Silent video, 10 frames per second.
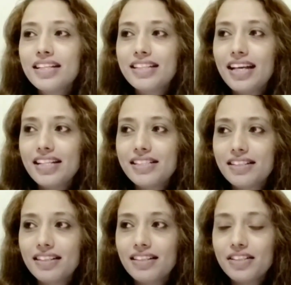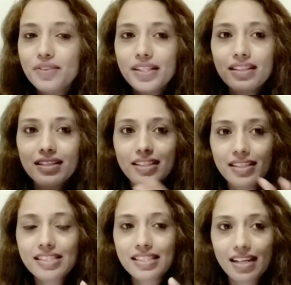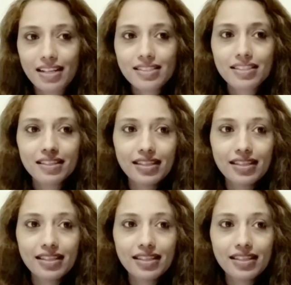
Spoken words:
that during a Linux class,